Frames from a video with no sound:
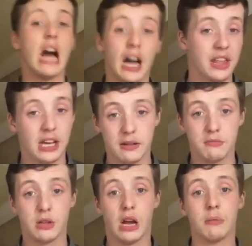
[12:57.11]
I think
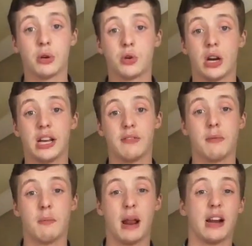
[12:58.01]
I'm going to try and give
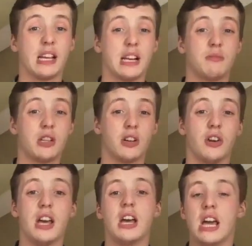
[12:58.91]
him a plan and get him stuck
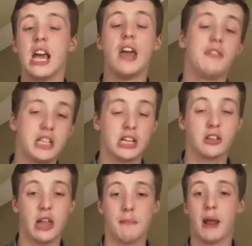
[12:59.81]
on it. If he sticks
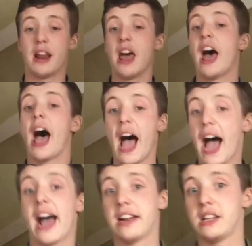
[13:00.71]
on that plan
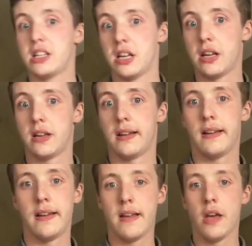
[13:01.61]
and
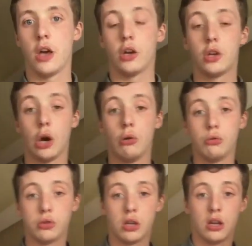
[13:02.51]

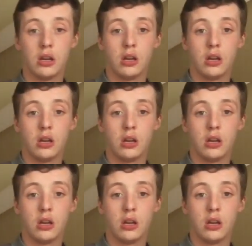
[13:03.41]
goes,